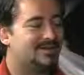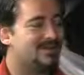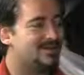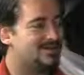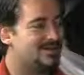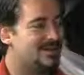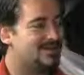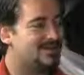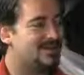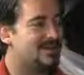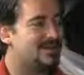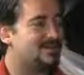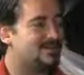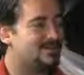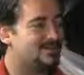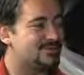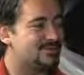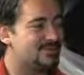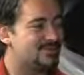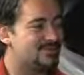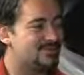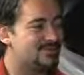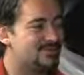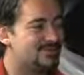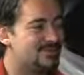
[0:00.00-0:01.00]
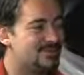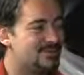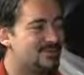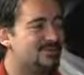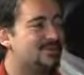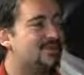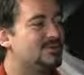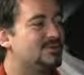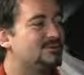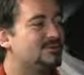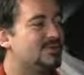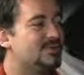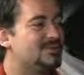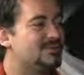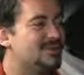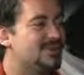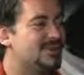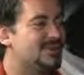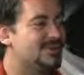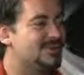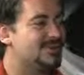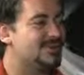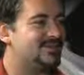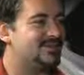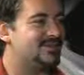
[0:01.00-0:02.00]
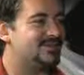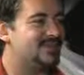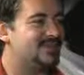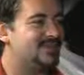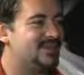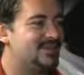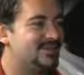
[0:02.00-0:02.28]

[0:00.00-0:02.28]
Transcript: Now, we both saw the world premiere tonight,